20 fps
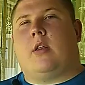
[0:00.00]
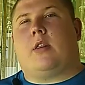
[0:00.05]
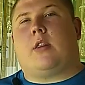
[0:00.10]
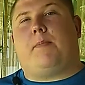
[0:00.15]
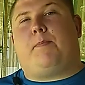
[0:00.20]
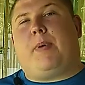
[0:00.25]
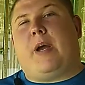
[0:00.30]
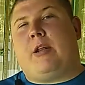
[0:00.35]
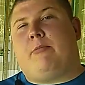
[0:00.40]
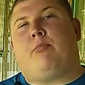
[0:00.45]
The
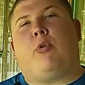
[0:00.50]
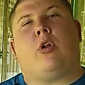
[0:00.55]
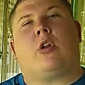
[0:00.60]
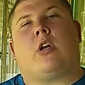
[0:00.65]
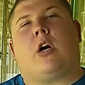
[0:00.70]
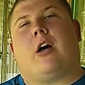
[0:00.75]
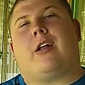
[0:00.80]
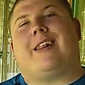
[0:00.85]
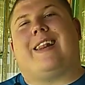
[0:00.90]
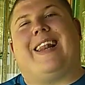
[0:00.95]
paintball
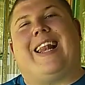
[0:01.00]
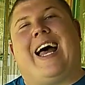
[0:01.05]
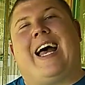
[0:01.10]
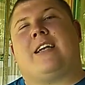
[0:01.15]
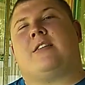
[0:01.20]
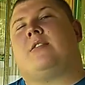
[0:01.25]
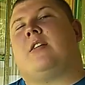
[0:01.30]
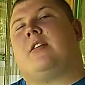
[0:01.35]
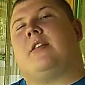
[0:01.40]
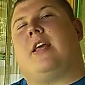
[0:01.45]
gun
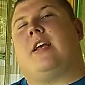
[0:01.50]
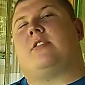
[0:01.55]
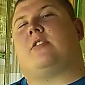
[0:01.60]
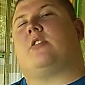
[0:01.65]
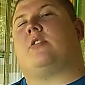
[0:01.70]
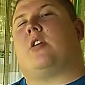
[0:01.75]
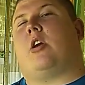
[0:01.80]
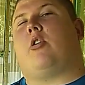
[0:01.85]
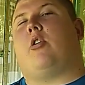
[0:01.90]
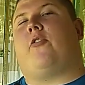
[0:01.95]
lacks the
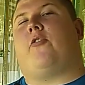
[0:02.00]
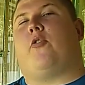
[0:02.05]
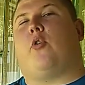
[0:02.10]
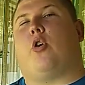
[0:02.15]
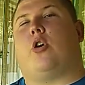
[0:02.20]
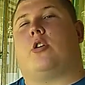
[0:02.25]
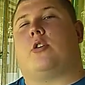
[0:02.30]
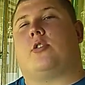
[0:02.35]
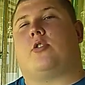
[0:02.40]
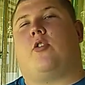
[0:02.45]
necessary
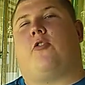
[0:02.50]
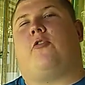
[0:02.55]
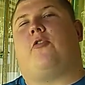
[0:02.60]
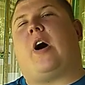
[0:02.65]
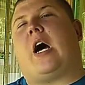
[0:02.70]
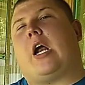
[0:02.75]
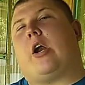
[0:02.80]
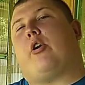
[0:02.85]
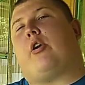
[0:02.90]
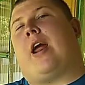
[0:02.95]
force to
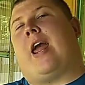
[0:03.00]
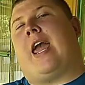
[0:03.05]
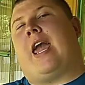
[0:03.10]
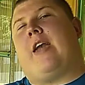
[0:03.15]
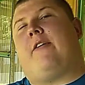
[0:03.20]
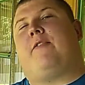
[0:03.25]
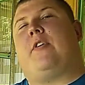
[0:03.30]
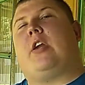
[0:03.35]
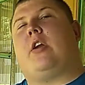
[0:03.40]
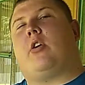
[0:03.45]
fire
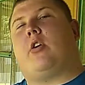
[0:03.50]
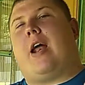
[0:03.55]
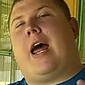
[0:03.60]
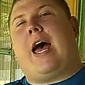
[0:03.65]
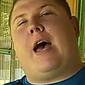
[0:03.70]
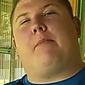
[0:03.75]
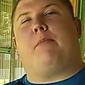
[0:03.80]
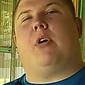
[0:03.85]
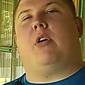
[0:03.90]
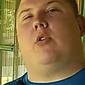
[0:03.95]
heavier
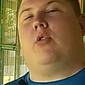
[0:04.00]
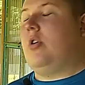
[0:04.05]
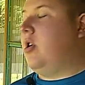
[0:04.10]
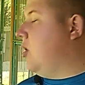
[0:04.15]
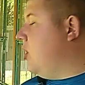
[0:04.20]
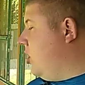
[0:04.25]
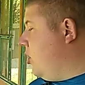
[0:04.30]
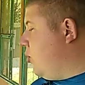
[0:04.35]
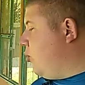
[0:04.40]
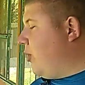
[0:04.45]
ammo,
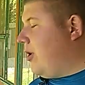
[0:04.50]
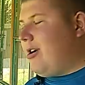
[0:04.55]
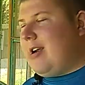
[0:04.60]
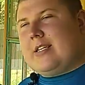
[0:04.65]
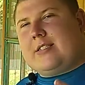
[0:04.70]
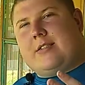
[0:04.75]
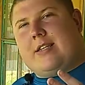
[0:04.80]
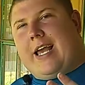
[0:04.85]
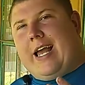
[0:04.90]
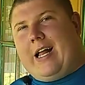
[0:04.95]

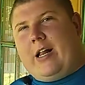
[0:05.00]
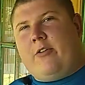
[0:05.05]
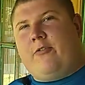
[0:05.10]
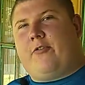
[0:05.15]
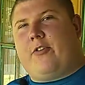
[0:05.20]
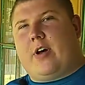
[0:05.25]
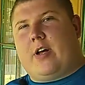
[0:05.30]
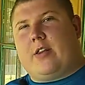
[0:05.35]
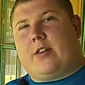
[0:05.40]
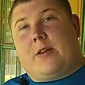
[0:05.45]
whereas
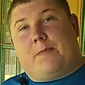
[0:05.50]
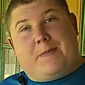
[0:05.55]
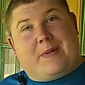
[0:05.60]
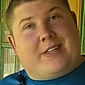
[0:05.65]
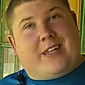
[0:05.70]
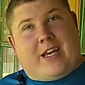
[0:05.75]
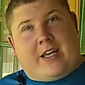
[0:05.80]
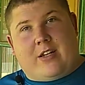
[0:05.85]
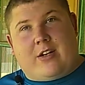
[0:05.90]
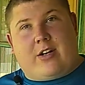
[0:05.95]
Alpha, the
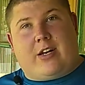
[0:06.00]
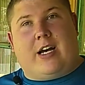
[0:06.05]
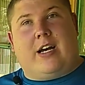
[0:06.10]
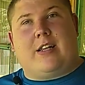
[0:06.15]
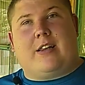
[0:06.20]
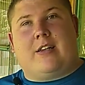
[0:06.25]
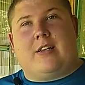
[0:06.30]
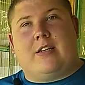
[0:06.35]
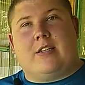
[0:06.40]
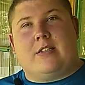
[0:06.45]
potato
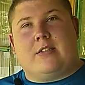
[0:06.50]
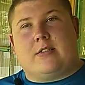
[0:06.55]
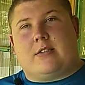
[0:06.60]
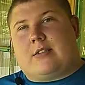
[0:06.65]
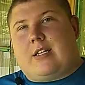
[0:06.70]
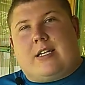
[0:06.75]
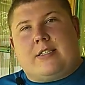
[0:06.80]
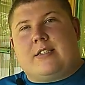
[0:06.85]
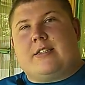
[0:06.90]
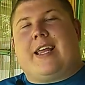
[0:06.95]
gun,
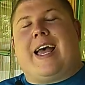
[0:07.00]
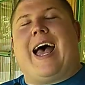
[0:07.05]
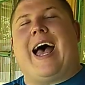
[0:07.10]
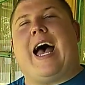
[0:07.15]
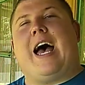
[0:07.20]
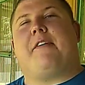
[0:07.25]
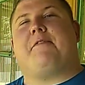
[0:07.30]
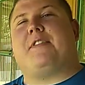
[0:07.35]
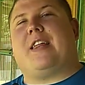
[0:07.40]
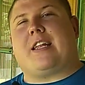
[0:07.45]
doesn't
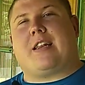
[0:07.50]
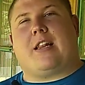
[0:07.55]
have that